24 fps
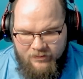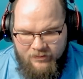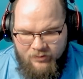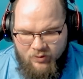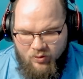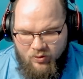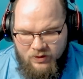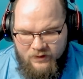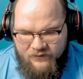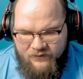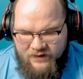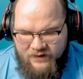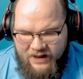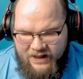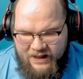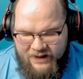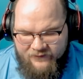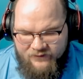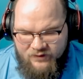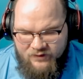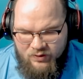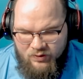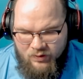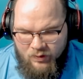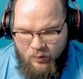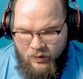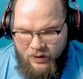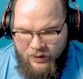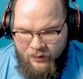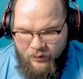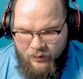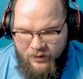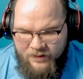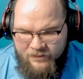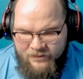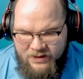Or if they have, a
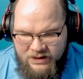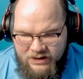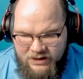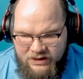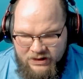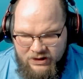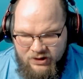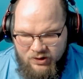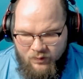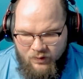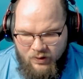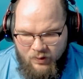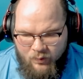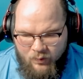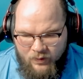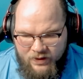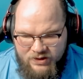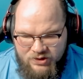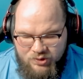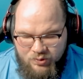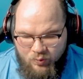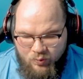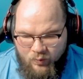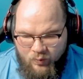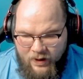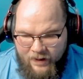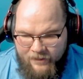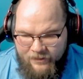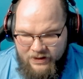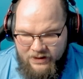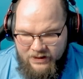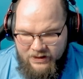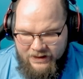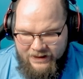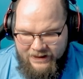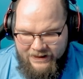1/1 minion, you don't want to waste your
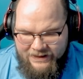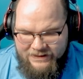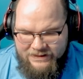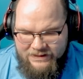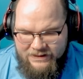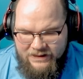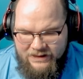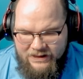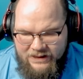weapon on it.